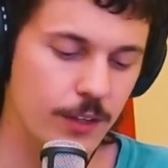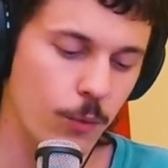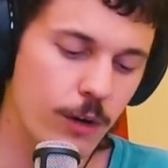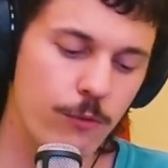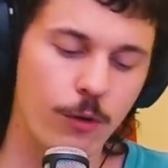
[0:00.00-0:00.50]

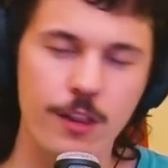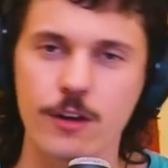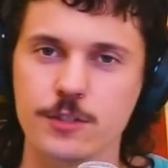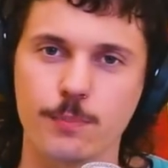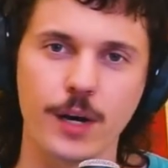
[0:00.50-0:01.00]
What if one of
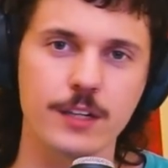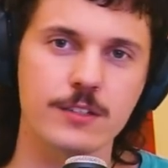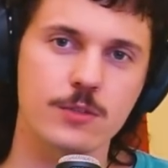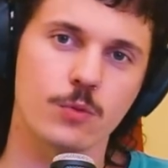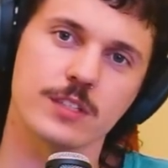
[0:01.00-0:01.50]
those
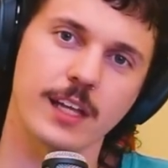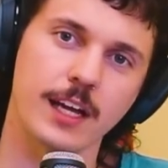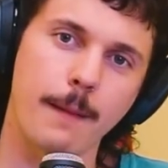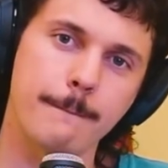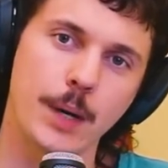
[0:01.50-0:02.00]
buttons was like
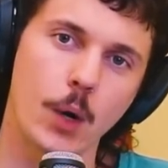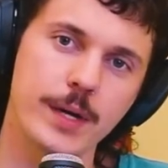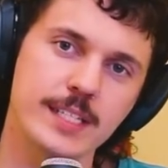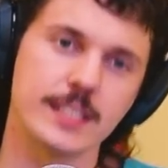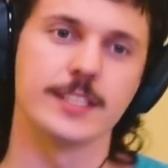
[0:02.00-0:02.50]
a
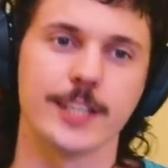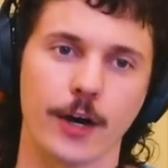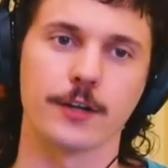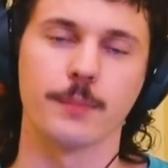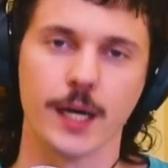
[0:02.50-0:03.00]
poison
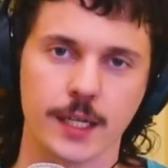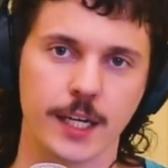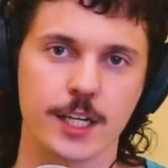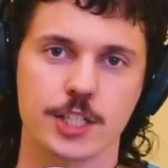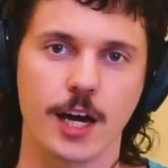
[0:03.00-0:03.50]
dart button
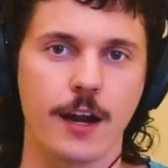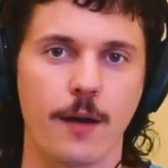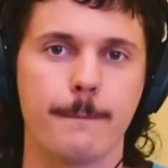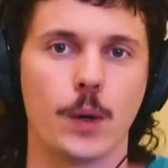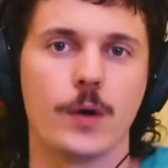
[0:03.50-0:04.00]
and it shot out a
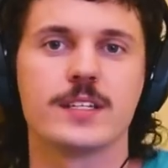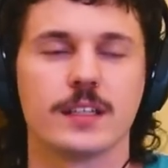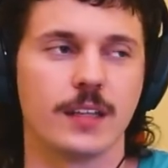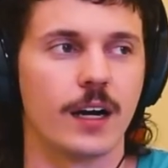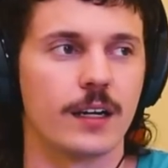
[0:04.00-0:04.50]

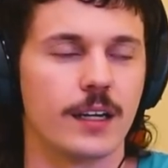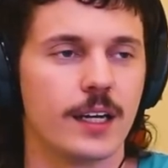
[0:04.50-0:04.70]
poison dart